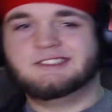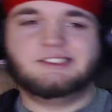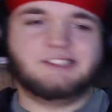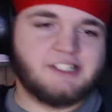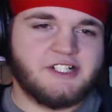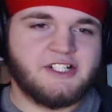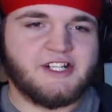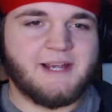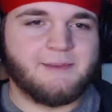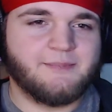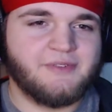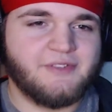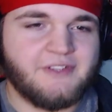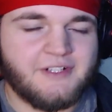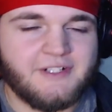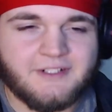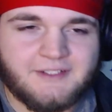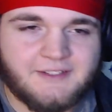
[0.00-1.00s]
The
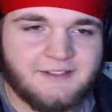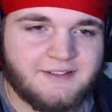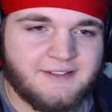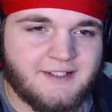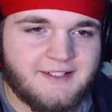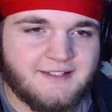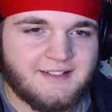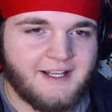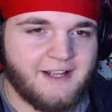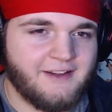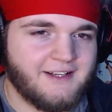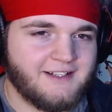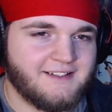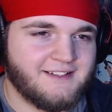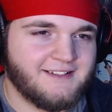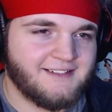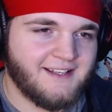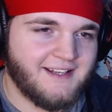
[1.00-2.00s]
Shepster, as I
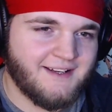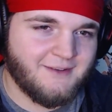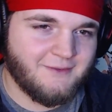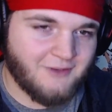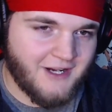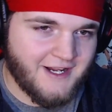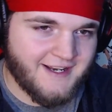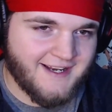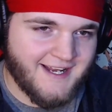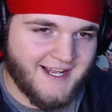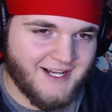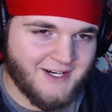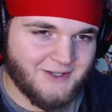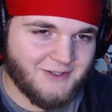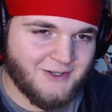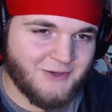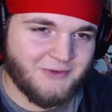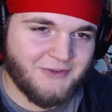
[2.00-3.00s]
like to say right
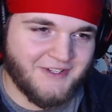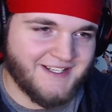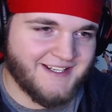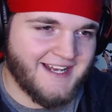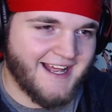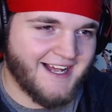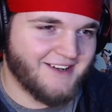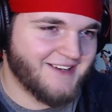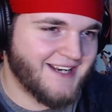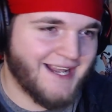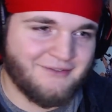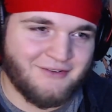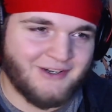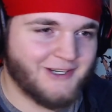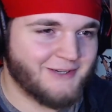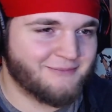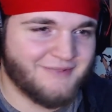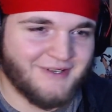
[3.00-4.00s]
now, only now, never